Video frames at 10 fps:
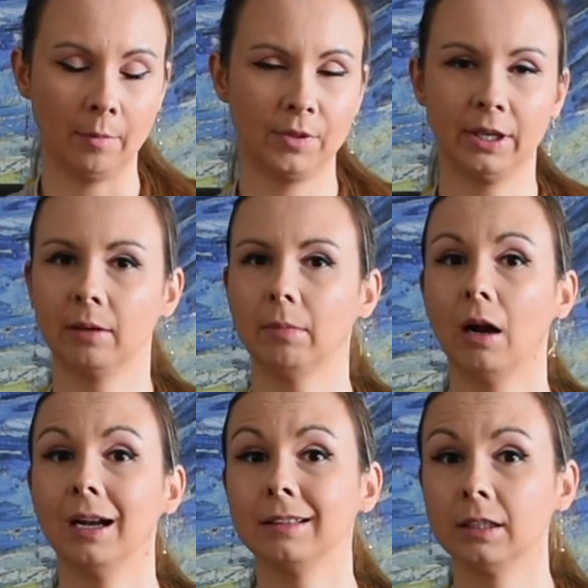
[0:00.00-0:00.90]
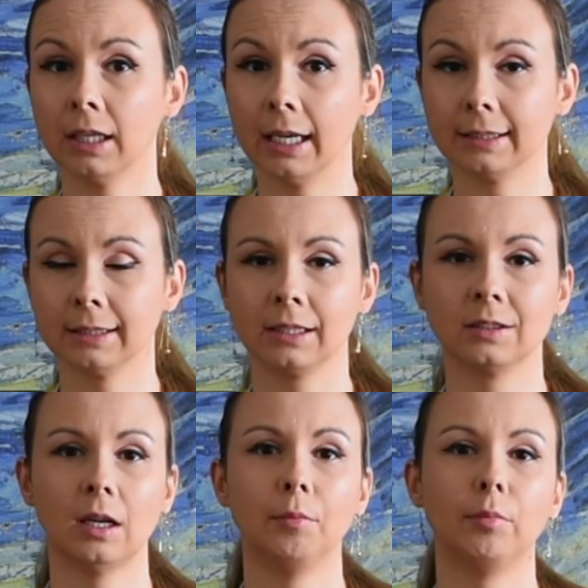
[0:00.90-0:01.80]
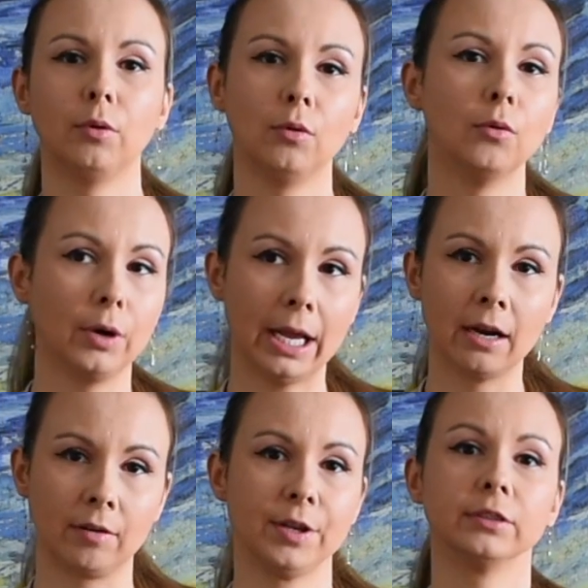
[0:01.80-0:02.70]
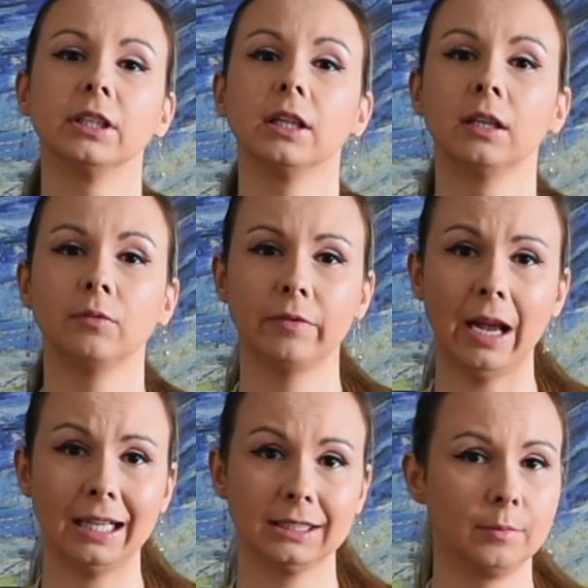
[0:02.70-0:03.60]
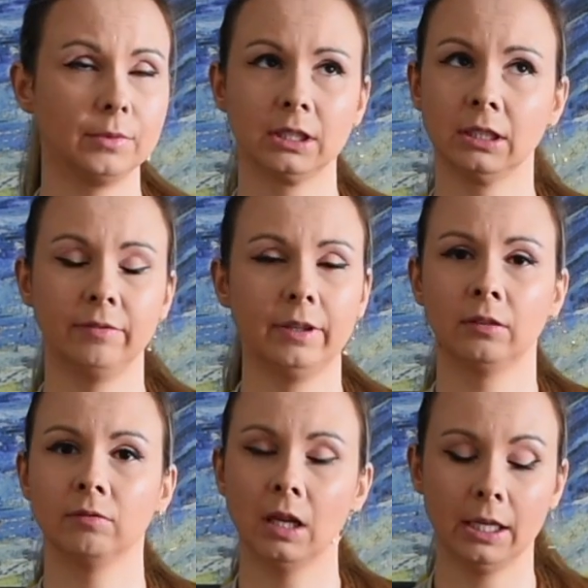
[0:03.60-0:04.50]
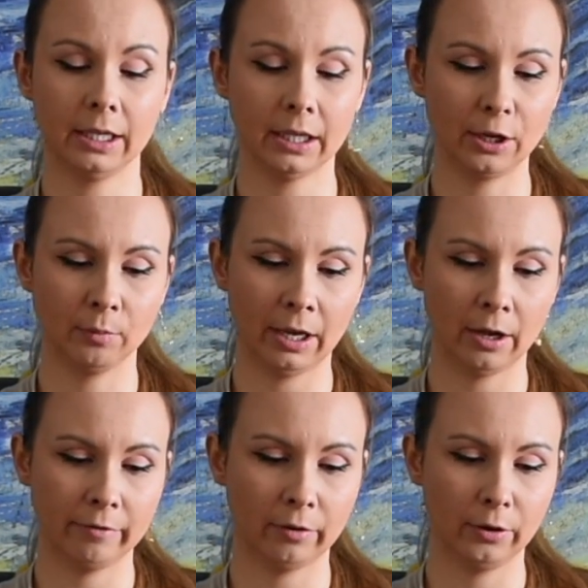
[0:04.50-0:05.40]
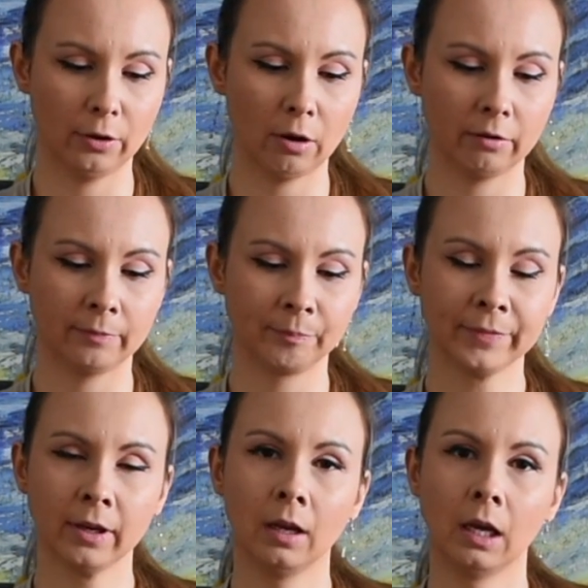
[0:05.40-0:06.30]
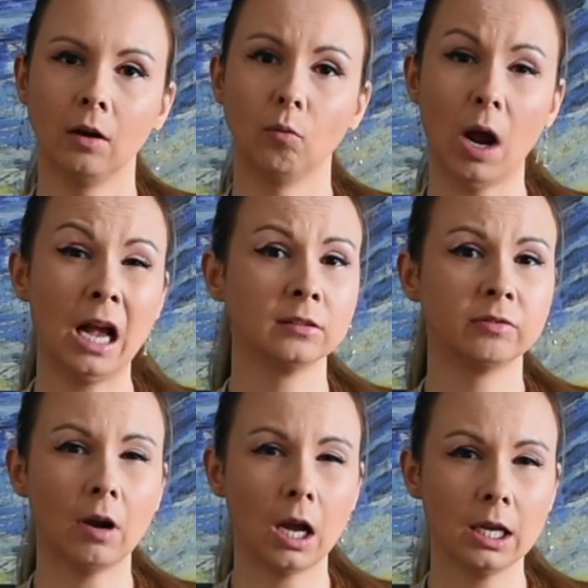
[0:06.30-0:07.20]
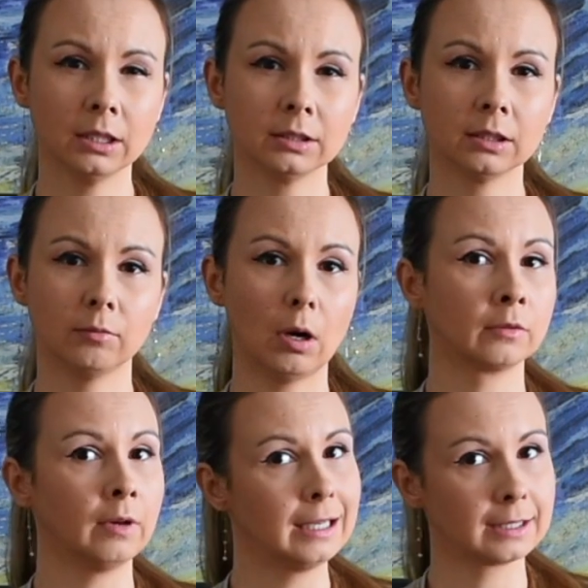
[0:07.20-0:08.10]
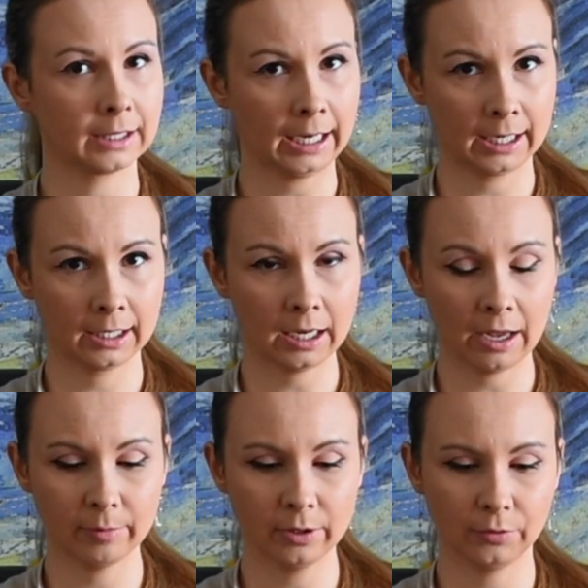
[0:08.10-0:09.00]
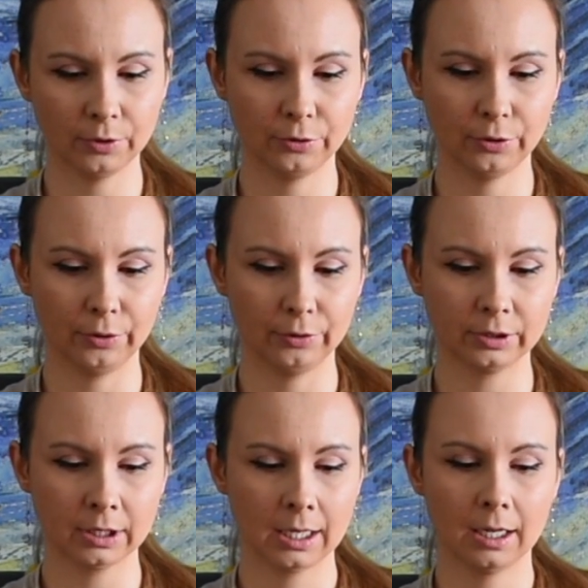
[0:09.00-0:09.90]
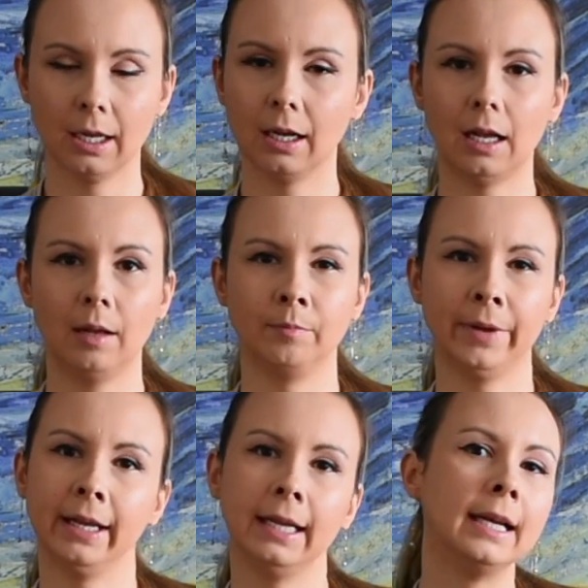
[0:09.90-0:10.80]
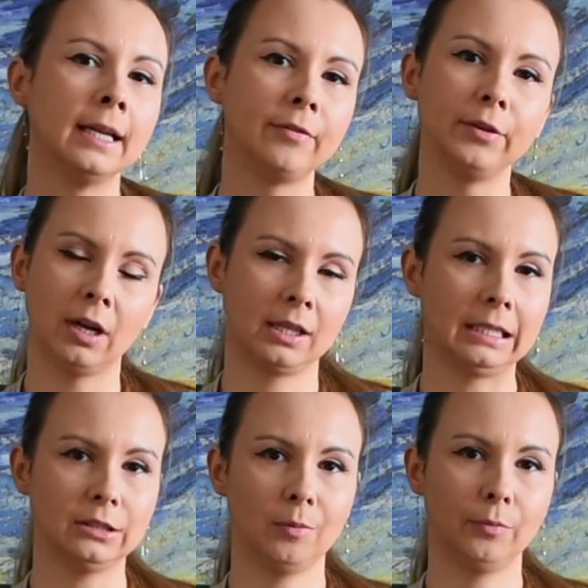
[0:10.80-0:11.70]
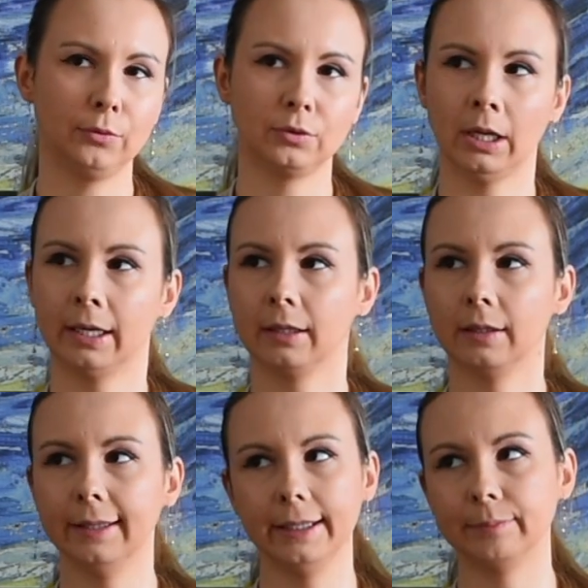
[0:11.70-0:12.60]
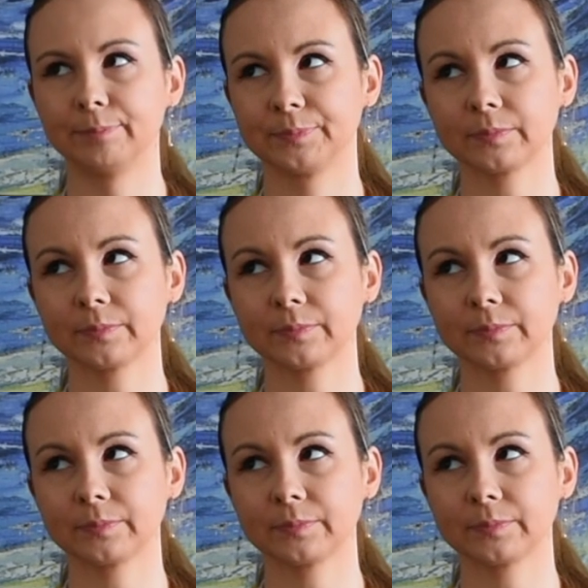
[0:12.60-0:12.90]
Think about Italy as an example, or here in New Zealand we've had some significant flooding that you may have heard of. Wildfires in Canada have been on the news, and then a few other examples like the